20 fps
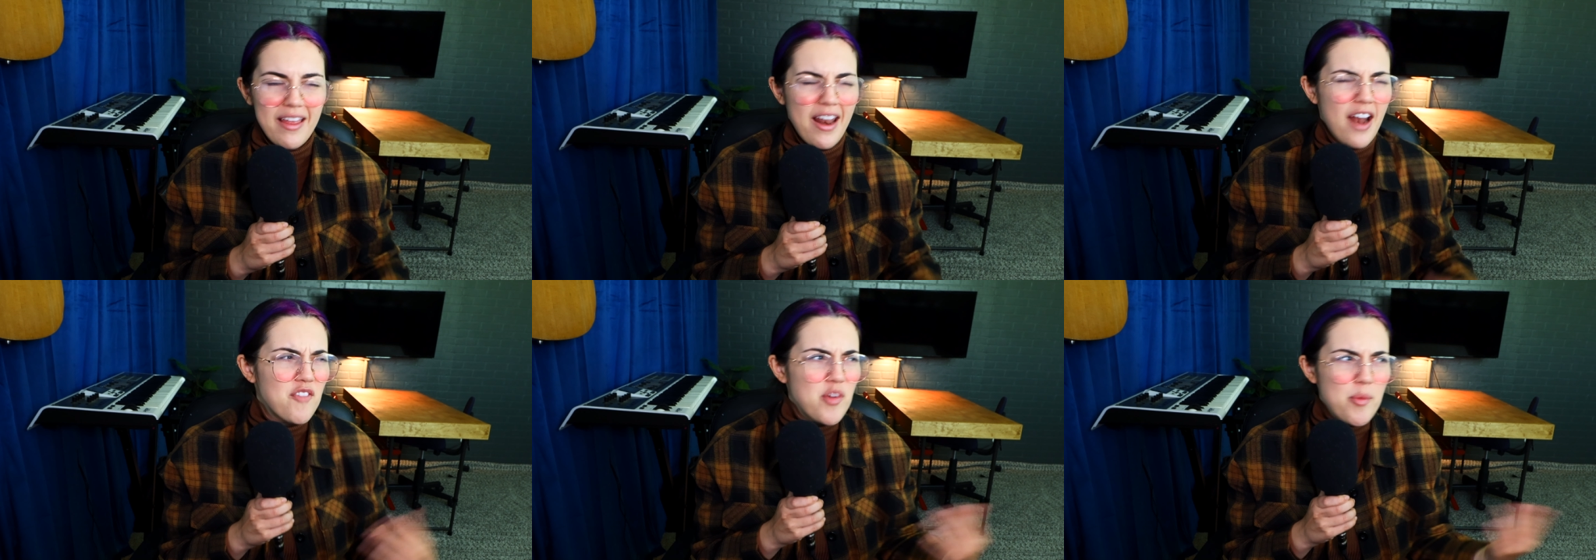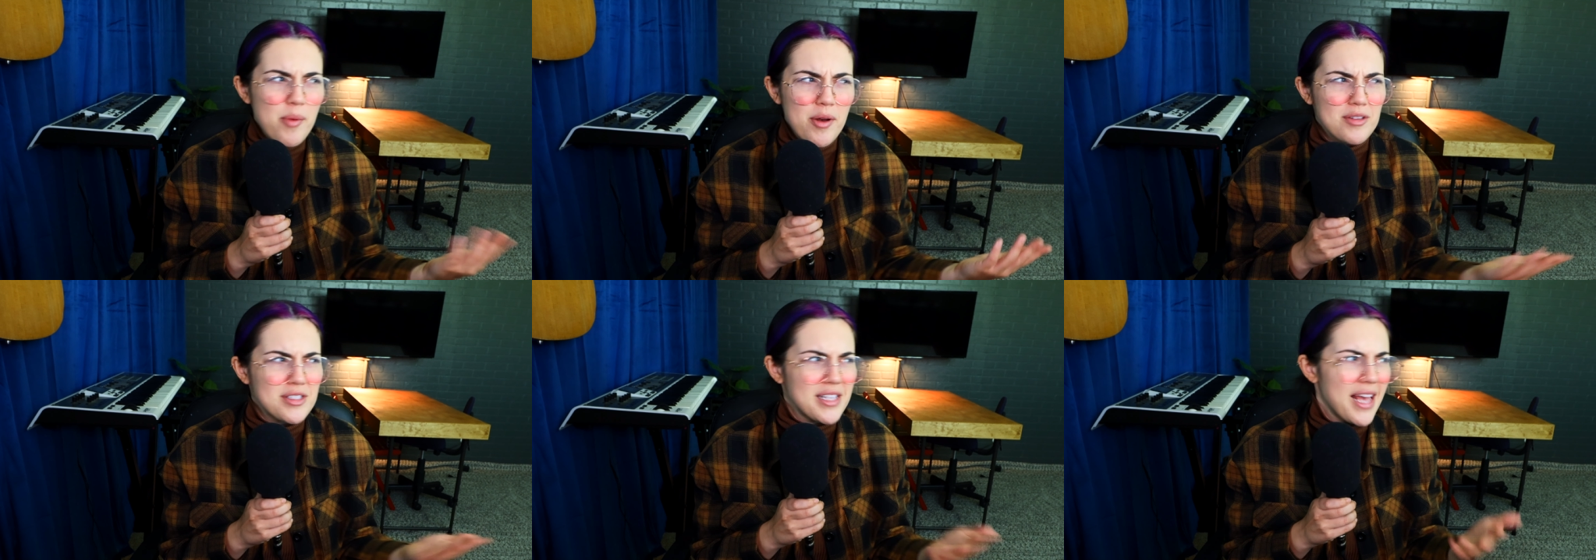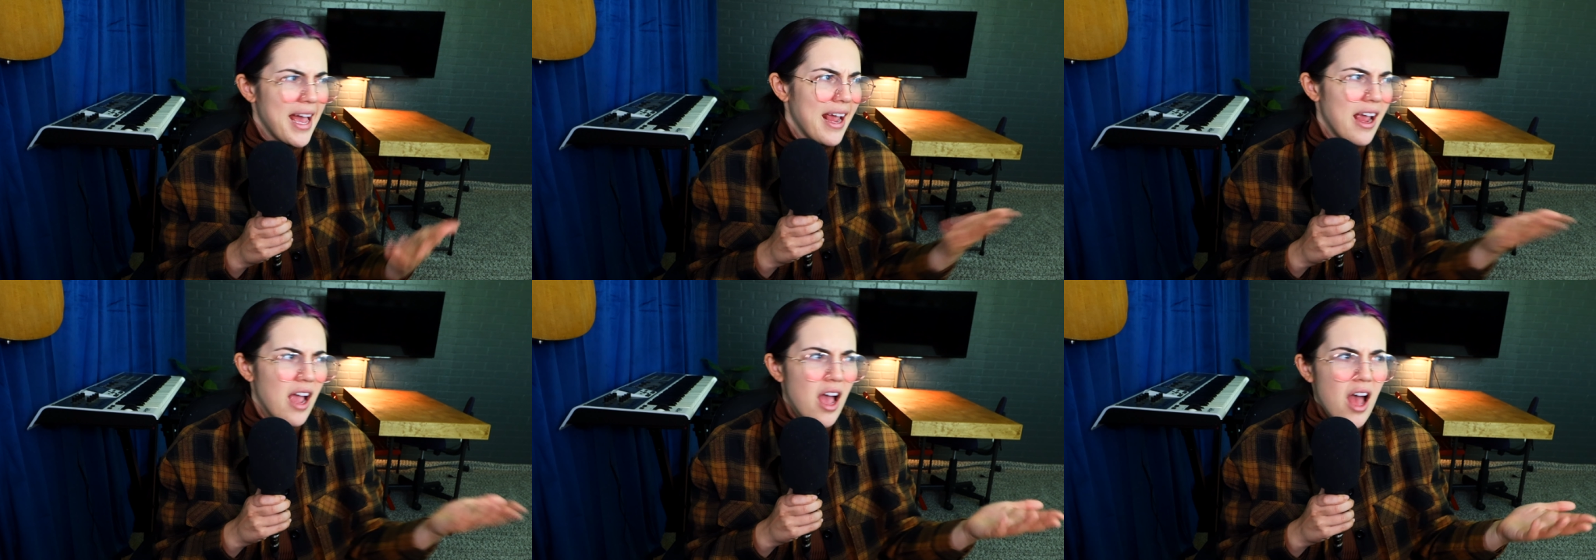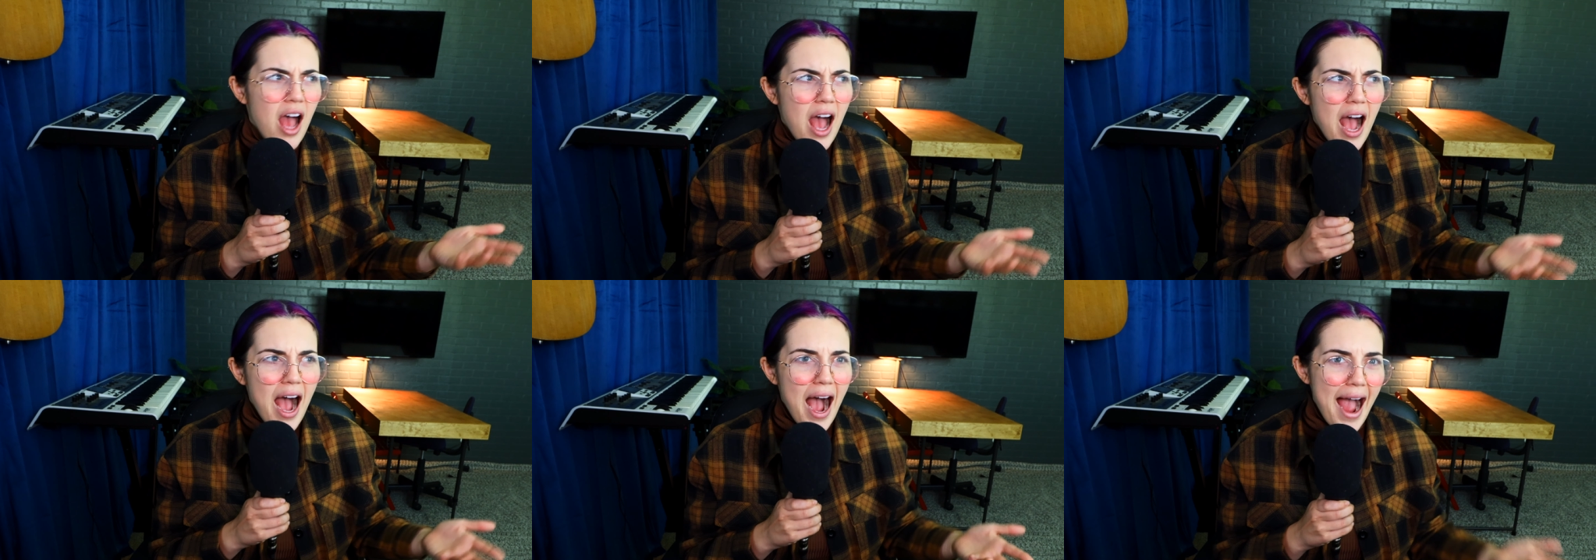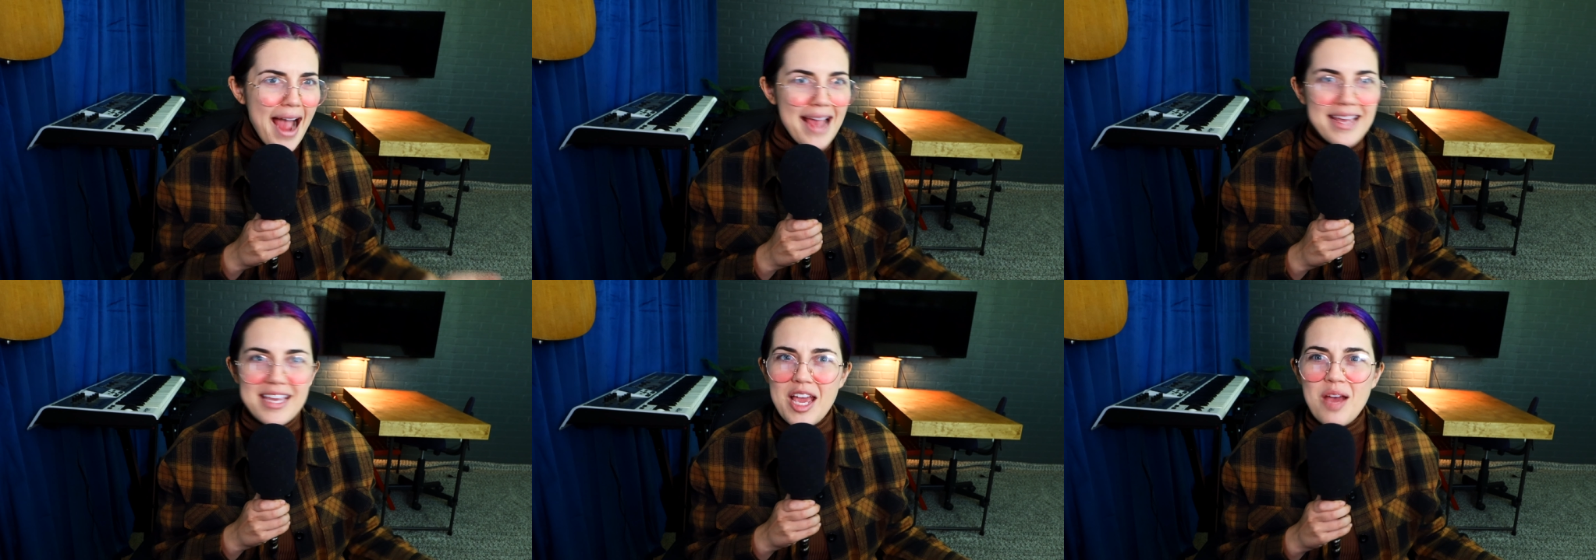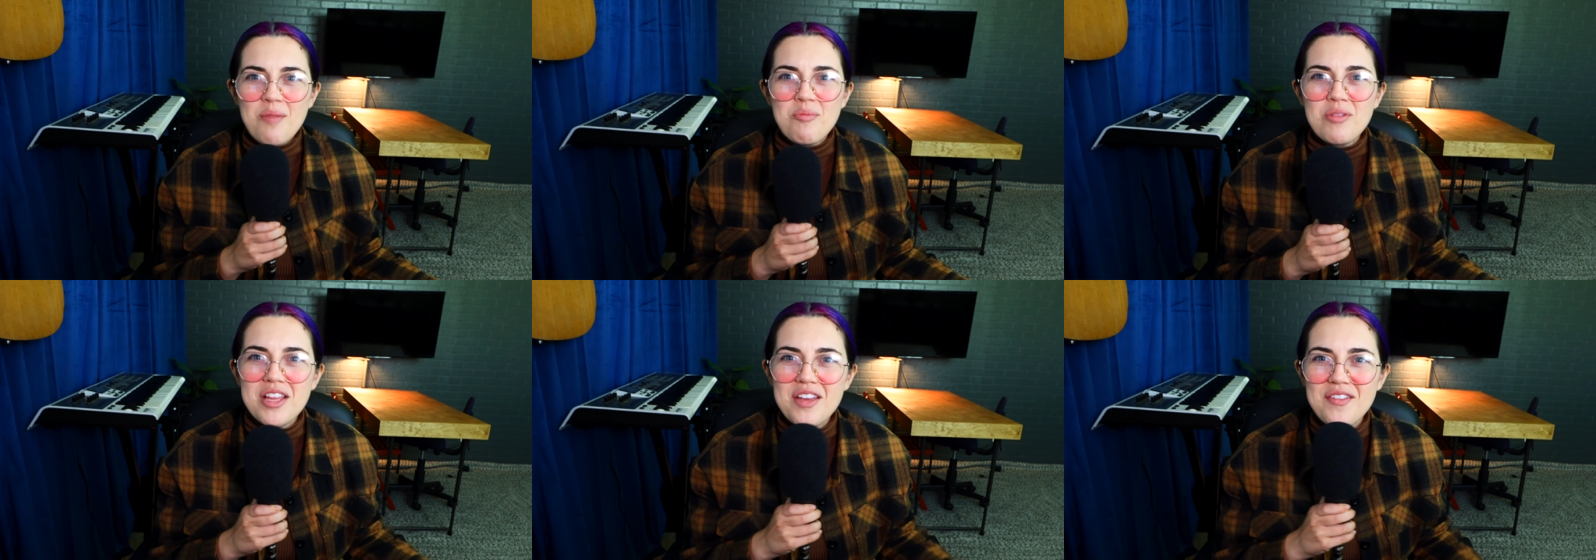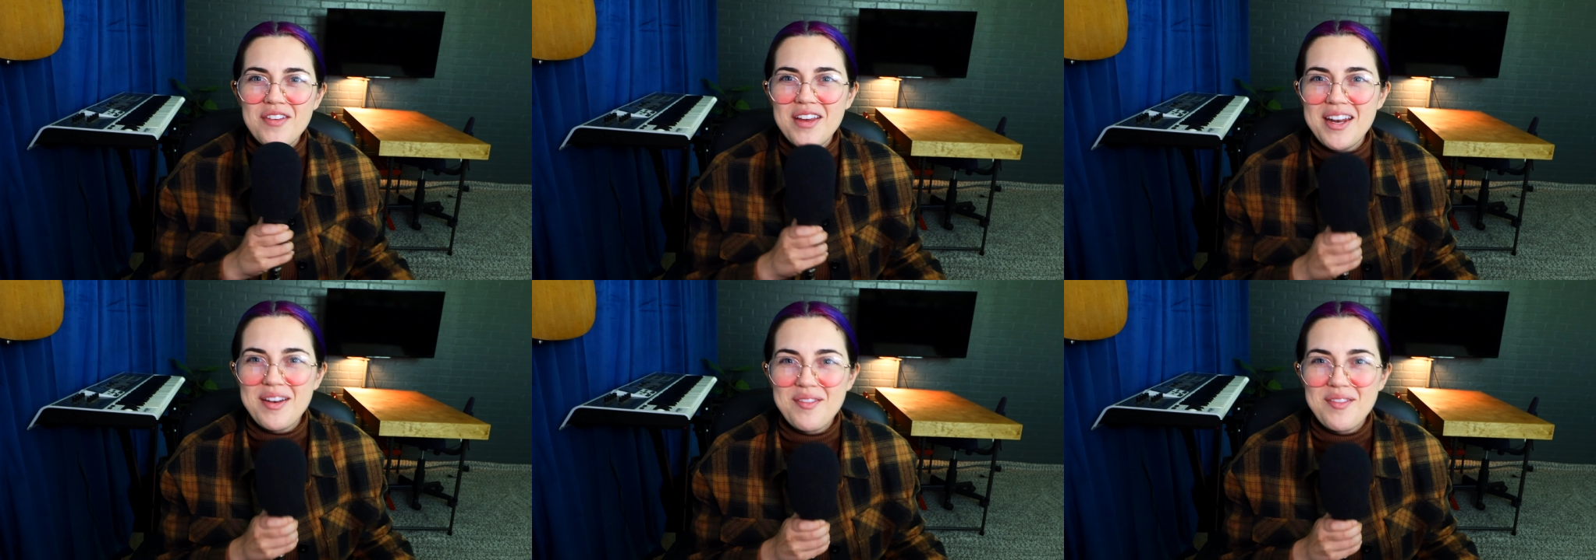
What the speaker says: And everybody was like, I can't believe he